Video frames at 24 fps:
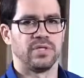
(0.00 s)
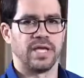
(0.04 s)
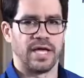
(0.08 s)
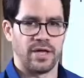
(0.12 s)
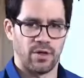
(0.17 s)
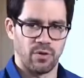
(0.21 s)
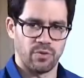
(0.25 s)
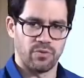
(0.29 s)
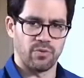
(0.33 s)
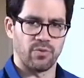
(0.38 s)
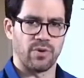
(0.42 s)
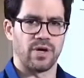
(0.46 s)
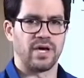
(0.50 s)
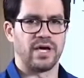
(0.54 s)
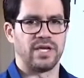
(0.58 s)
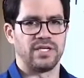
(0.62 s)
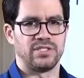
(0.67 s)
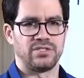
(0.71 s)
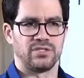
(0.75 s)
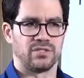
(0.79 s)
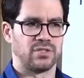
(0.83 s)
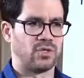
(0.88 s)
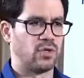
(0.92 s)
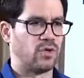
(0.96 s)

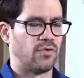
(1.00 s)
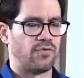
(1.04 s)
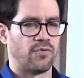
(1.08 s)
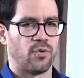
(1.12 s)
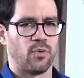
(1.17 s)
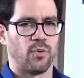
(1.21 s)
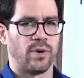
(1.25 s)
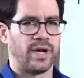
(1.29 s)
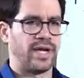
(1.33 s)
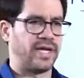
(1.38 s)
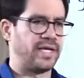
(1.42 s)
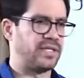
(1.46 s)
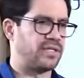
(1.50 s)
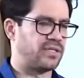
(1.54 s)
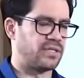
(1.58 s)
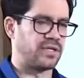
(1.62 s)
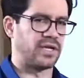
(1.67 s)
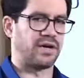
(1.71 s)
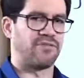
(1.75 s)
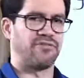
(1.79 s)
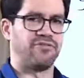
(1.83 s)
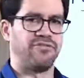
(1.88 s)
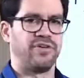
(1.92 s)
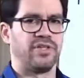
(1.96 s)
Health-wise, they're overweight,
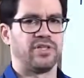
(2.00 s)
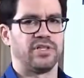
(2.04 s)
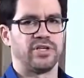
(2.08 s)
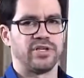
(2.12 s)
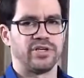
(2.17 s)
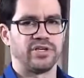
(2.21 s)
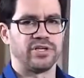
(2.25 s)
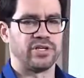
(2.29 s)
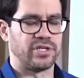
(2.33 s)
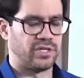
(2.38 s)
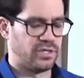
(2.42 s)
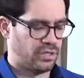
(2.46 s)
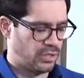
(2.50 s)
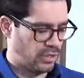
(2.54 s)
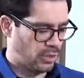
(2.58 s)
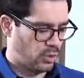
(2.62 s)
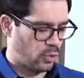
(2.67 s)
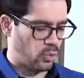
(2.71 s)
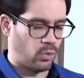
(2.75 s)
they're not feeling good.